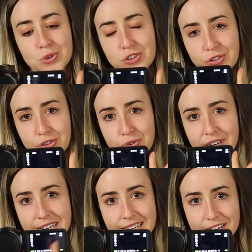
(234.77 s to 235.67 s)
what's on the
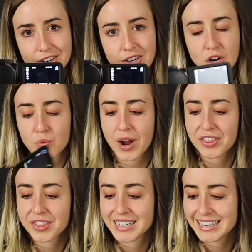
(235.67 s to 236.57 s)
screen here
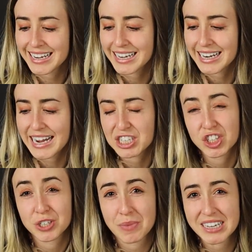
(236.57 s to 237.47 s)
rather than taking an
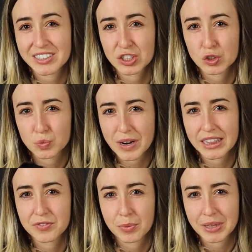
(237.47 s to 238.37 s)
HDMI signal
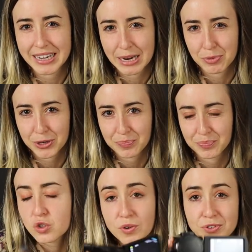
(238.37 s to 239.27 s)
directly from the camera.
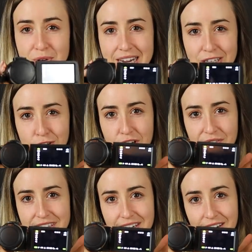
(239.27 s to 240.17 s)
So if you can't turn off
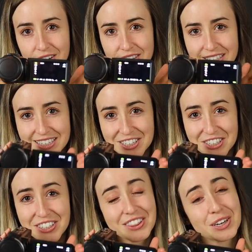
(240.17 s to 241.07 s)
these icons
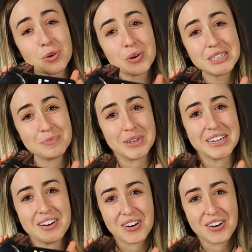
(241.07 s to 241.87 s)
here, they're going to be